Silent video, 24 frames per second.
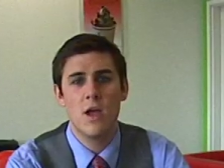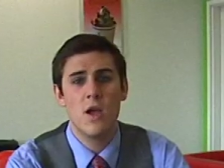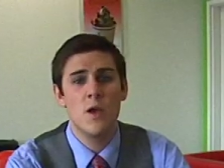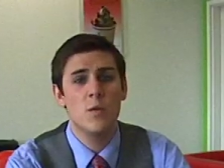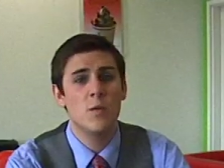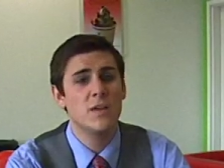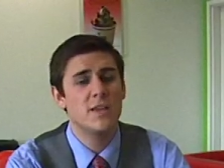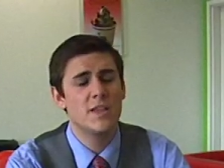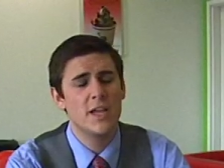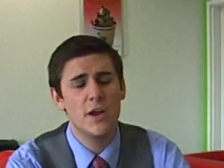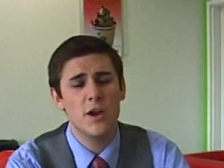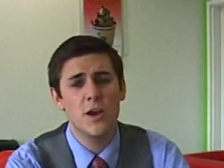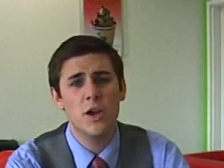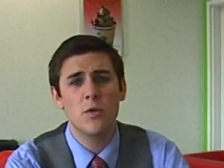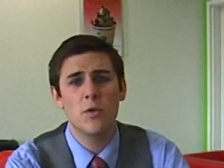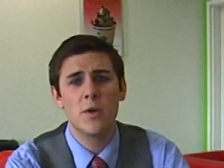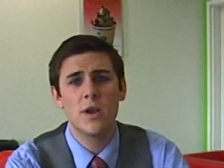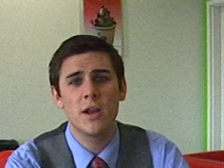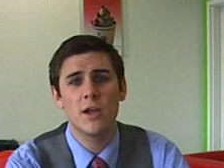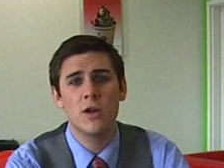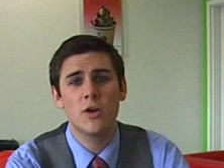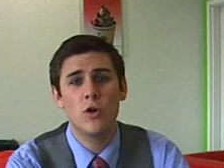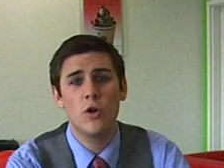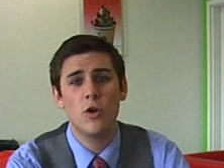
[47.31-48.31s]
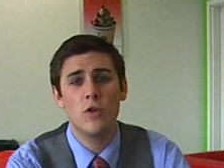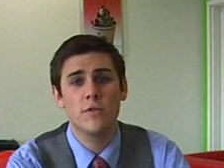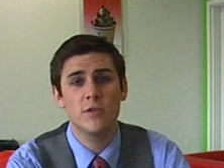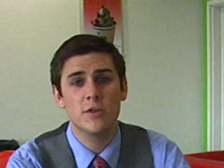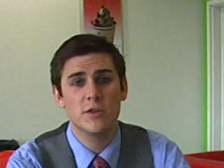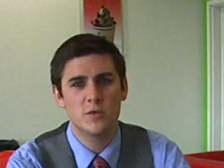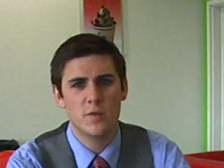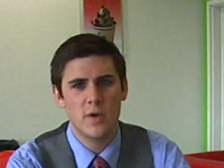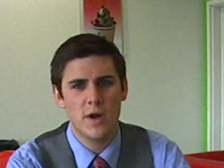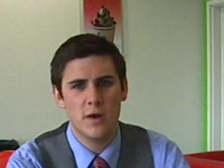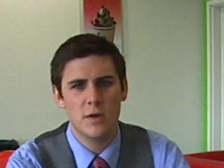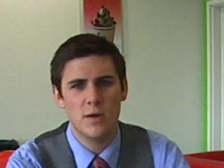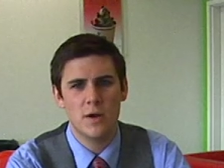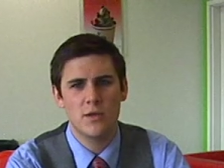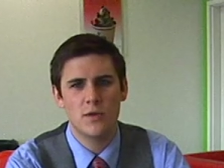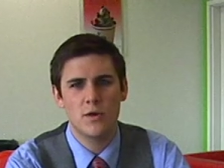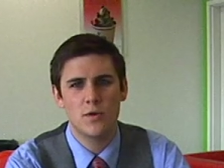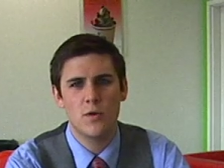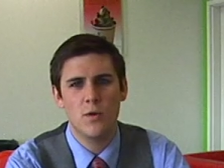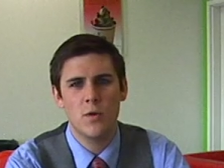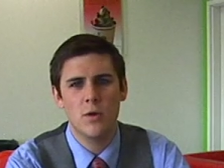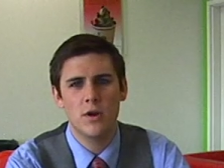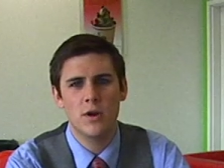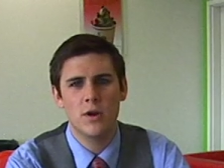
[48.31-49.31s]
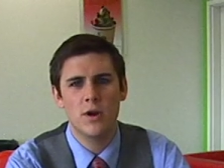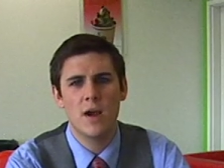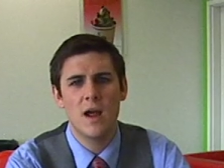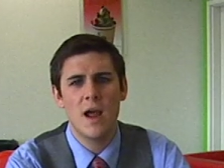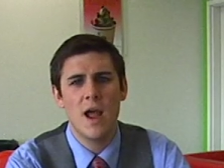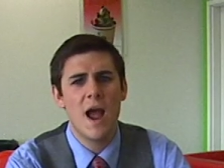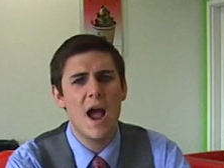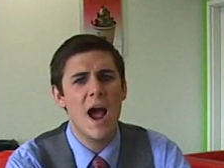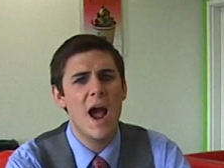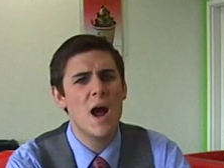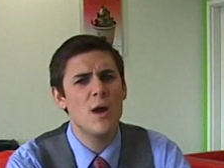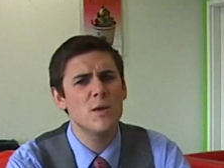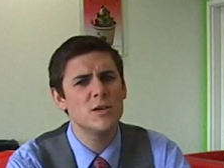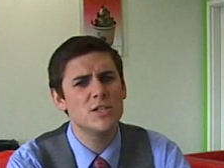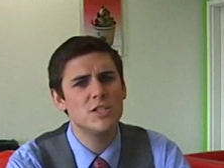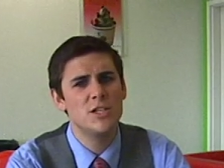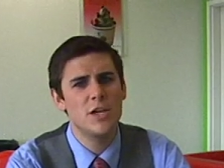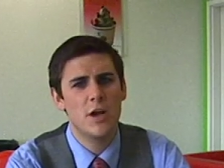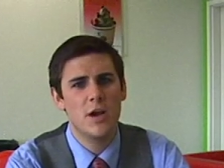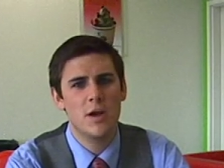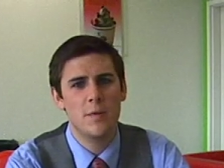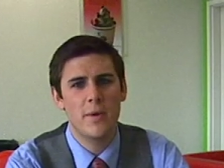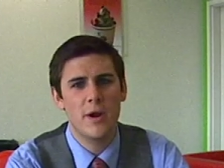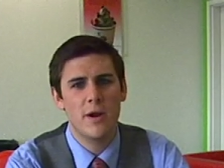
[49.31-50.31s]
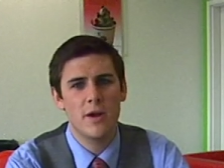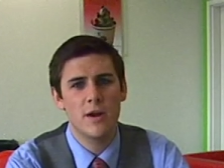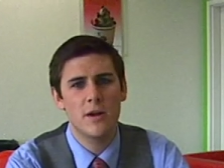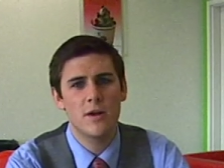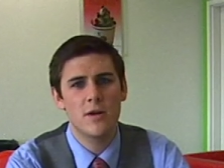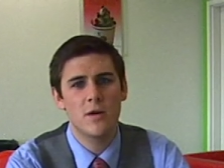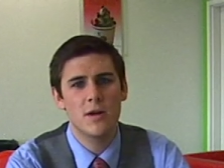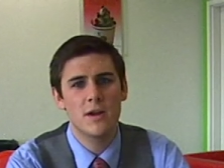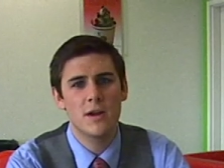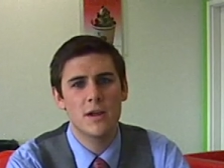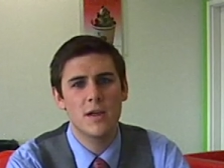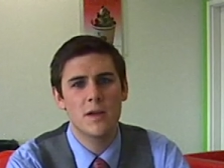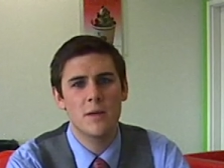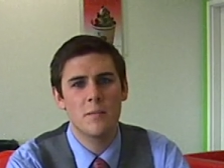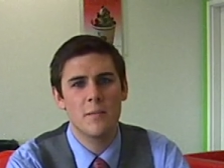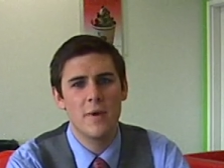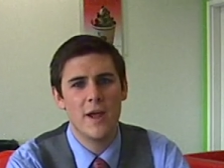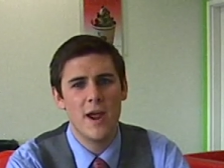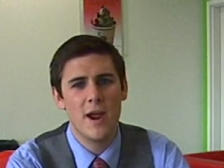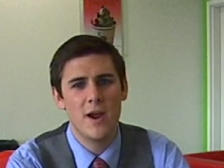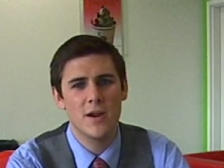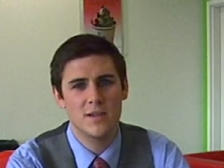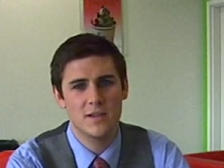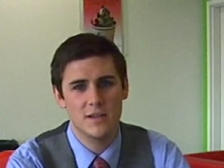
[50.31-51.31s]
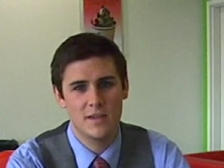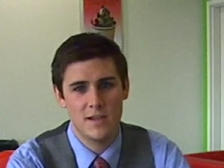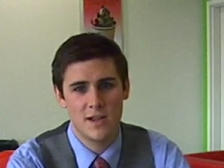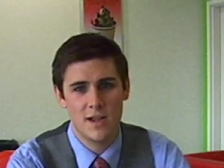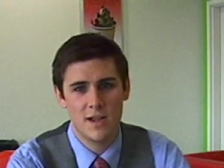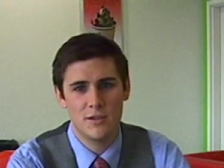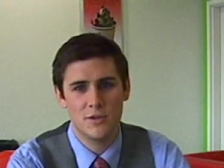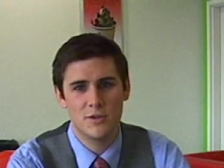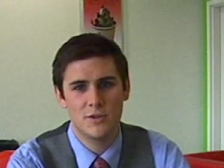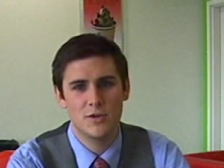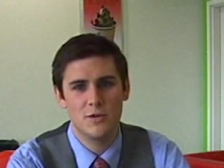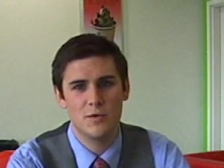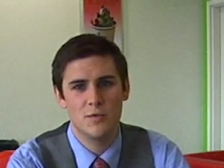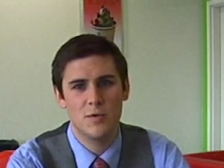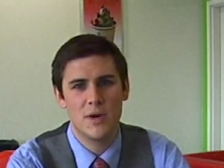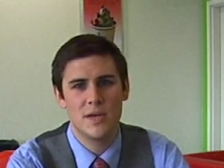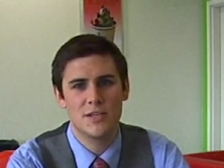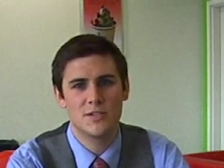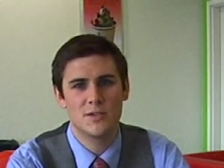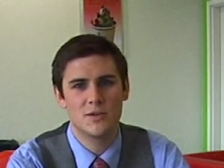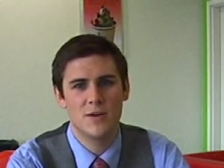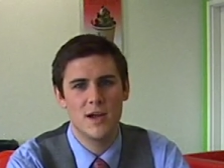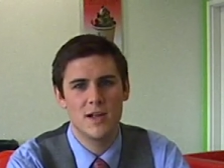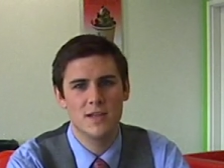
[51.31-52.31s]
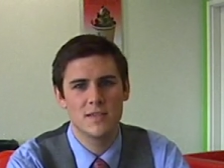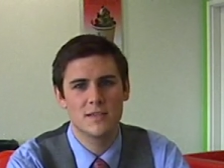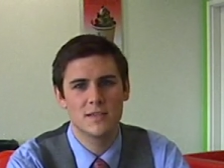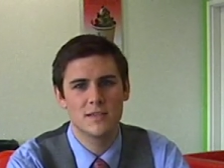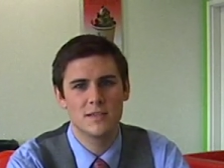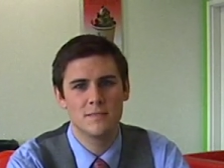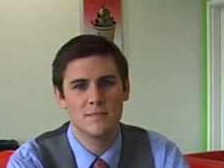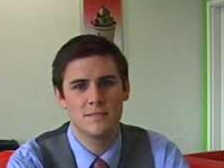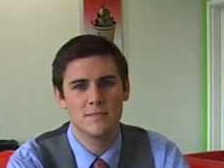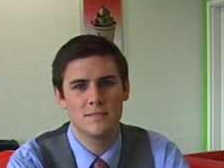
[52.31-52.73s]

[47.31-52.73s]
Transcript: With Dairy Queen and Culver's right around the corner, how is Cherry Berry going to compare to the other two restaurants?